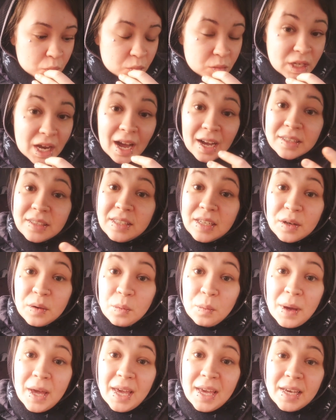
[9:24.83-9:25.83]
toxic
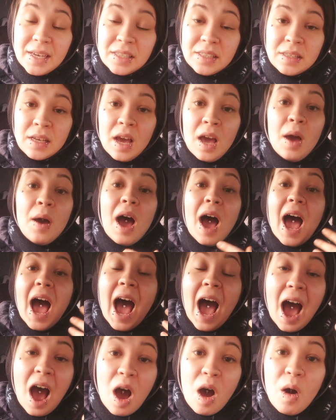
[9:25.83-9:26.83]
ways.
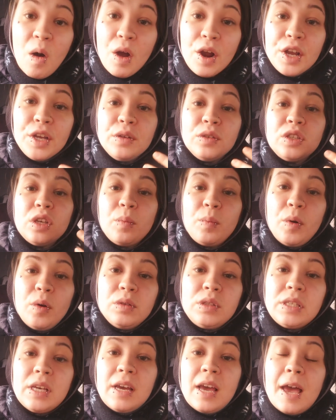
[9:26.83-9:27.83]
How are you
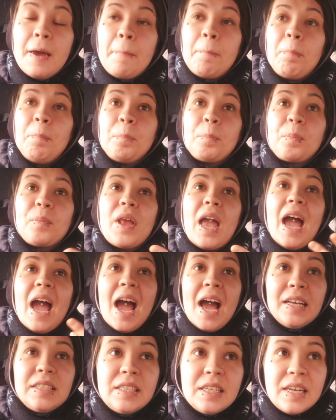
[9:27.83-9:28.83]
supposed to
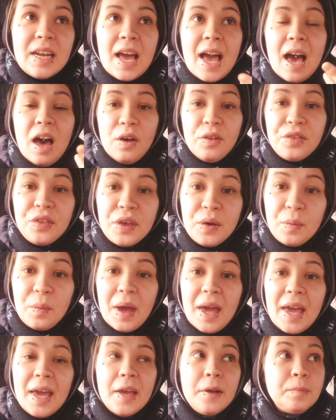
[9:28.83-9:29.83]
act in a healthy
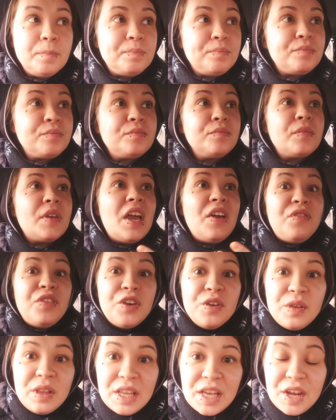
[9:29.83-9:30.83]
way if
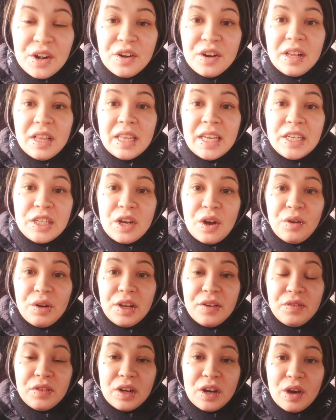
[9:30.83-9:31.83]
you literally don't
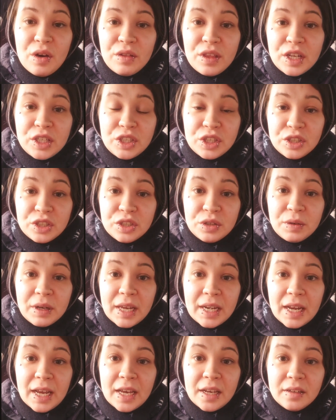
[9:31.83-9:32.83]
even know that you're
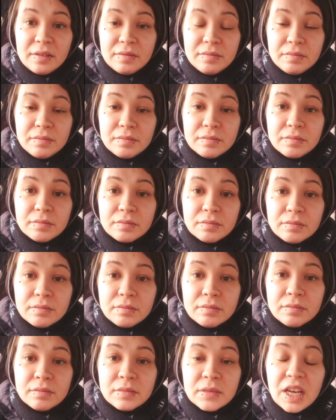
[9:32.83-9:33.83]
doing it?
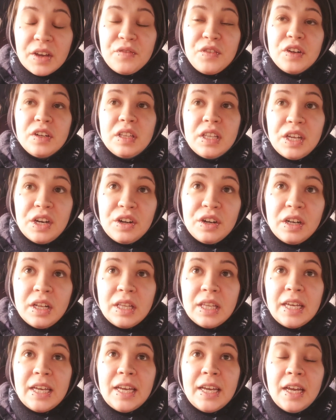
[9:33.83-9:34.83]
If you're
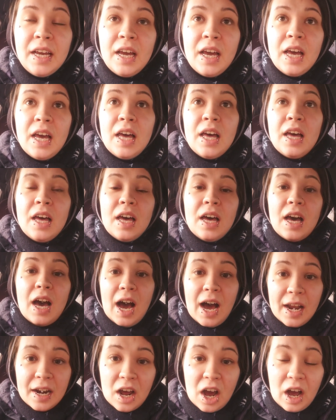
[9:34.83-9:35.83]
literally
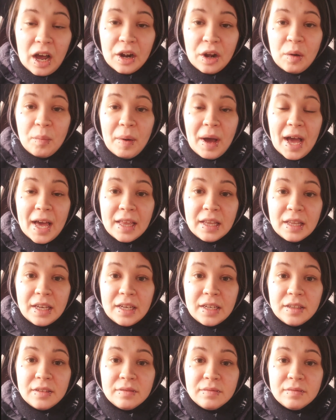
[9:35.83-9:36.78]
on autopilot